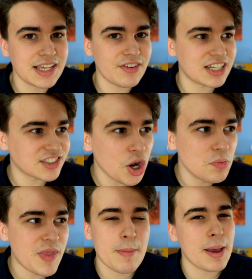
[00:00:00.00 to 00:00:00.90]
giving us
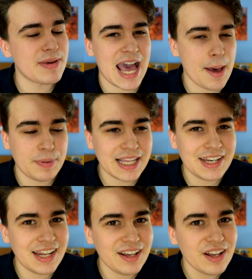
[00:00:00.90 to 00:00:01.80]
hope there might be a happy
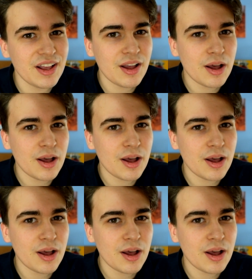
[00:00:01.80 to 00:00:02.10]
ending.